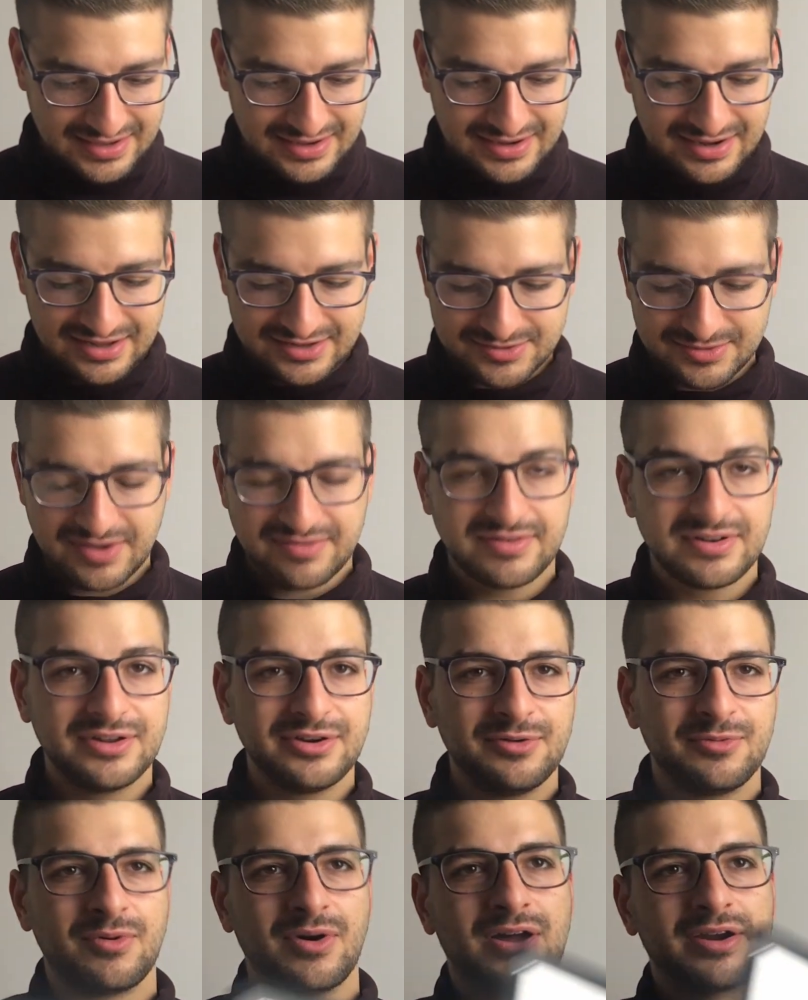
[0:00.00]
Next we have a
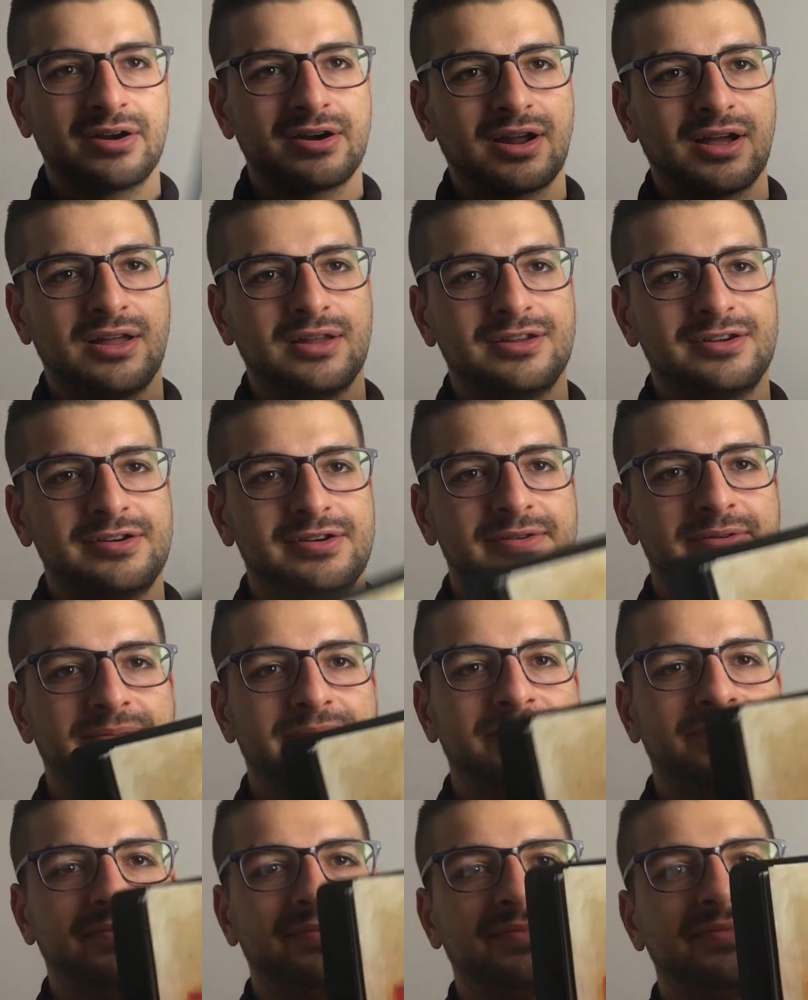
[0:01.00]
little watercolor,
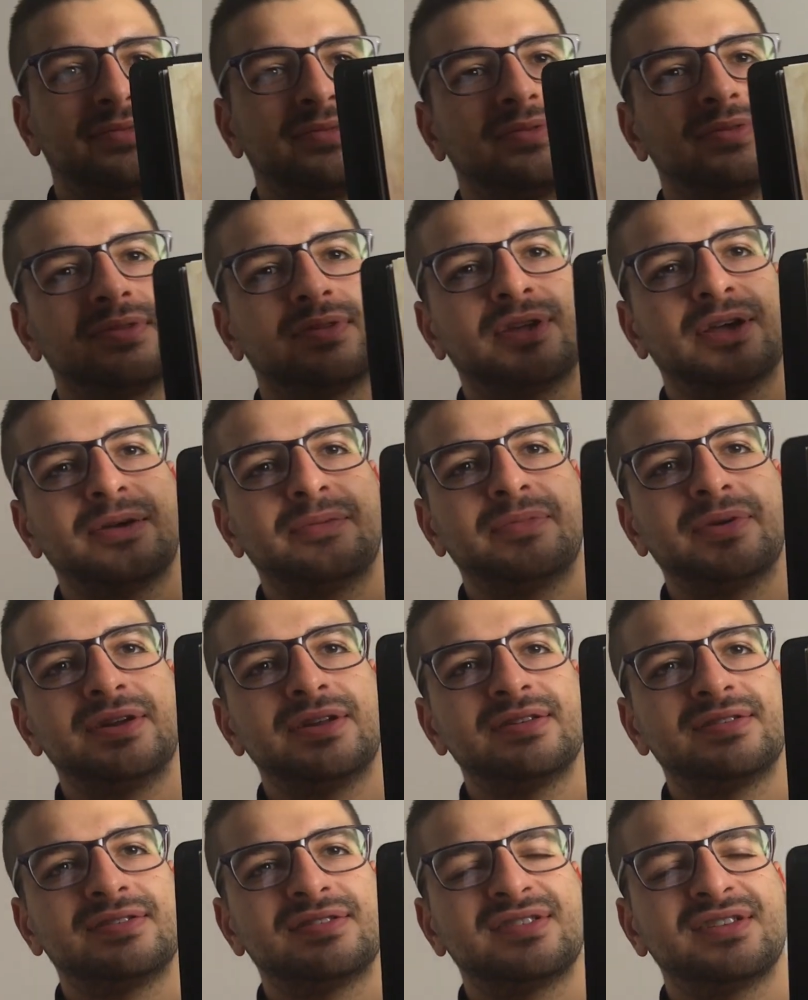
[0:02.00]
but
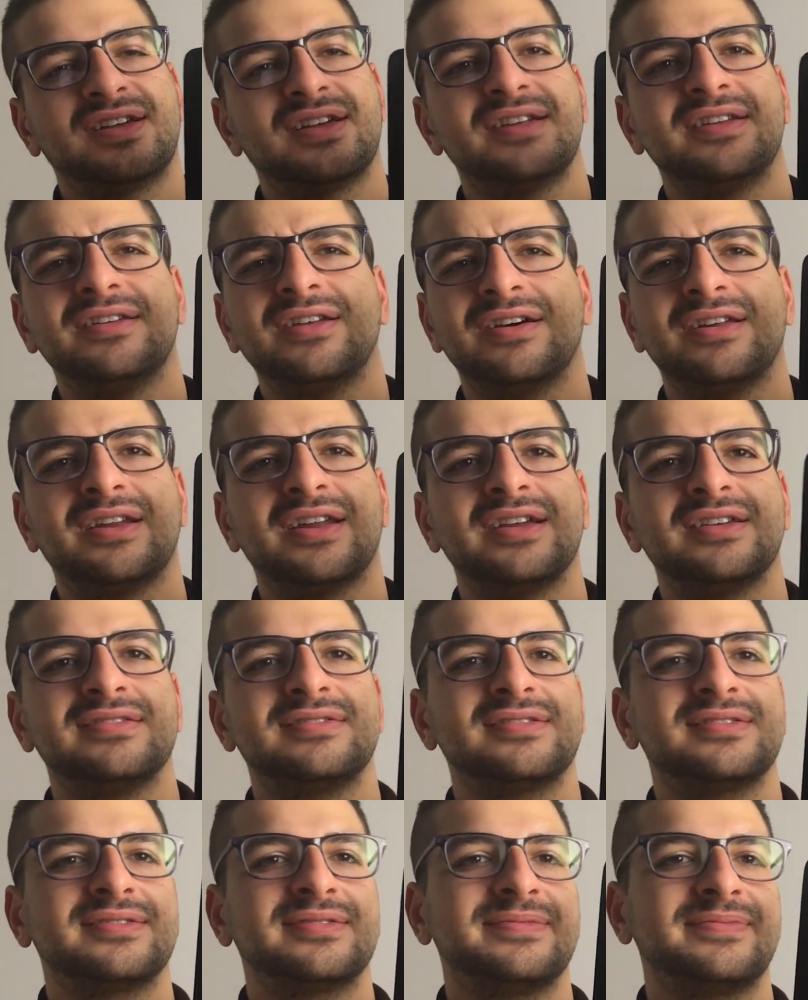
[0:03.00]
it's not
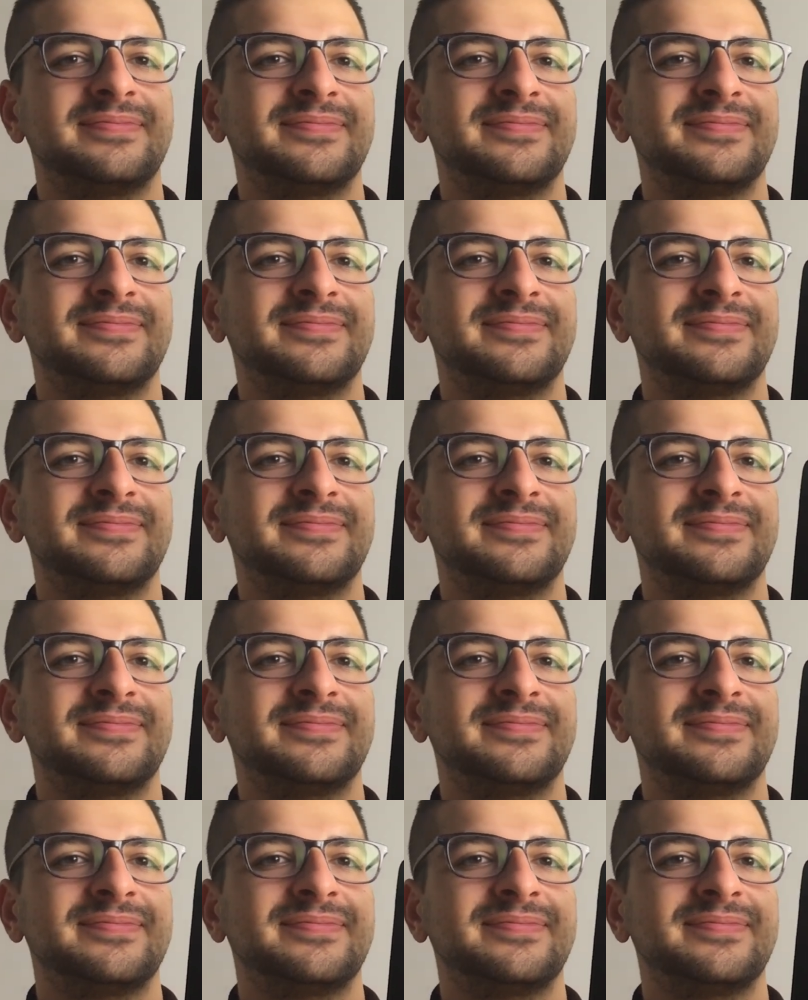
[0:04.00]
nice.